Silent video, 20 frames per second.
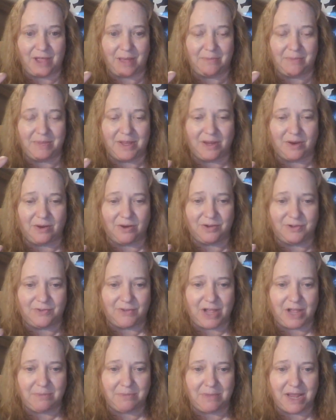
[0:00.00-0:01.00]
feminine or
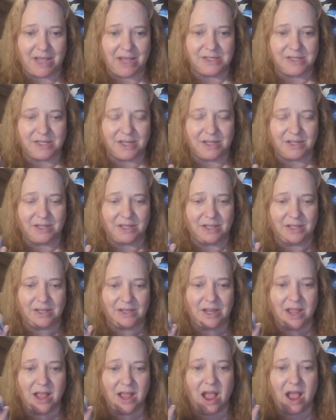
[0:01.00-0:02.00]
divine
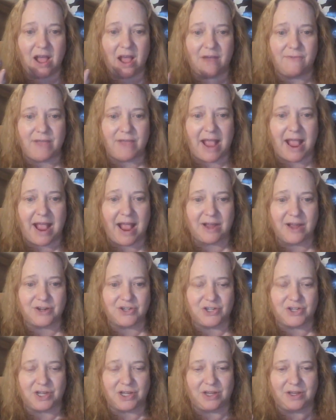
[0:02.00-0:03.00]
masculine of
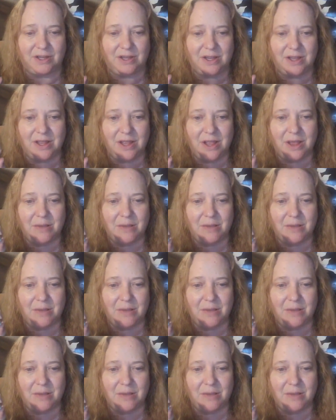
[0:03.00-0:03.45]
action,